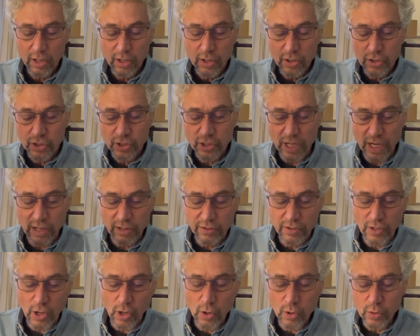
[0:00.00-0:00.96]
shall
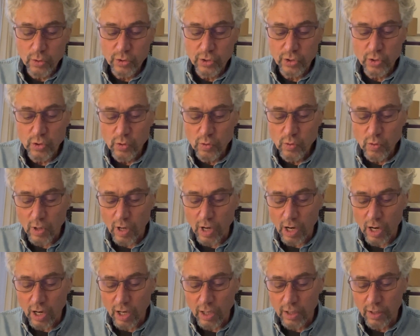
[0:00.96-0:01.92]
those who
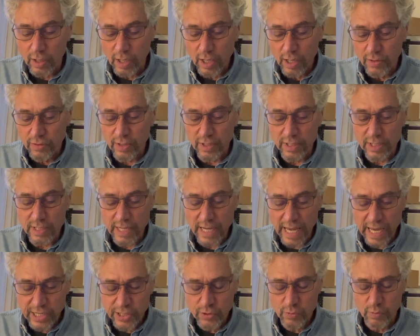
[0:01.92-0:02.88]
are the
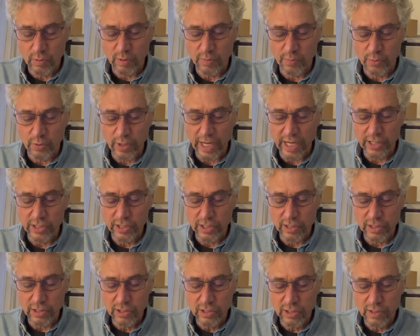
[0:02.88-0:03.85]
natural
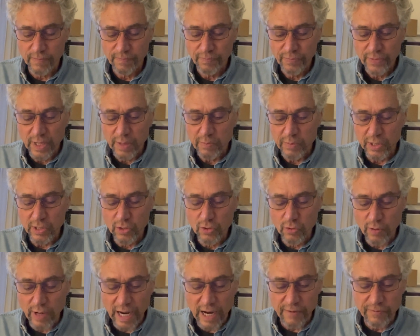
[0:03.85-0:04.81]
branches be
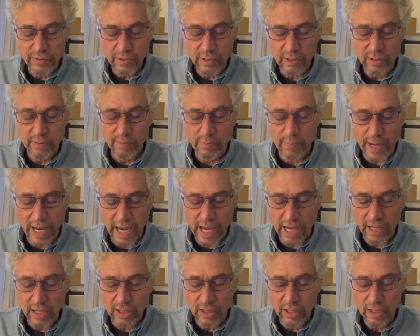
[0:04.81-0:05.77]
grafted
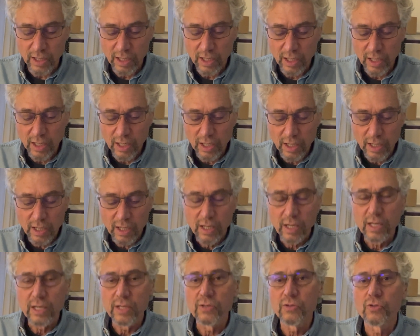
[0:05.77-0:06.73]
back
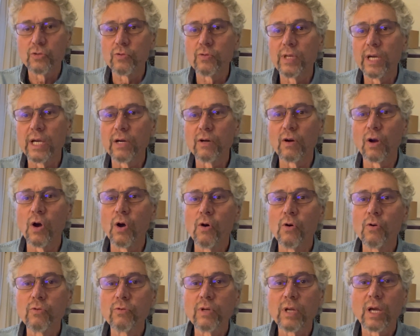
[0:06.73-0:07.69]
into their
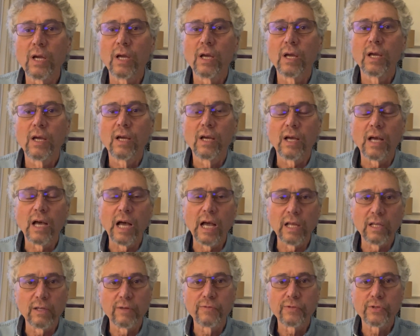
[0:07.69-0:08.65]
own
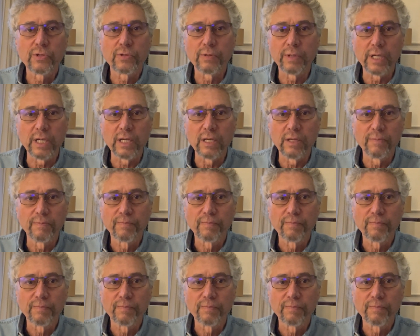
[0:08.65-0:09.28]
olive tree?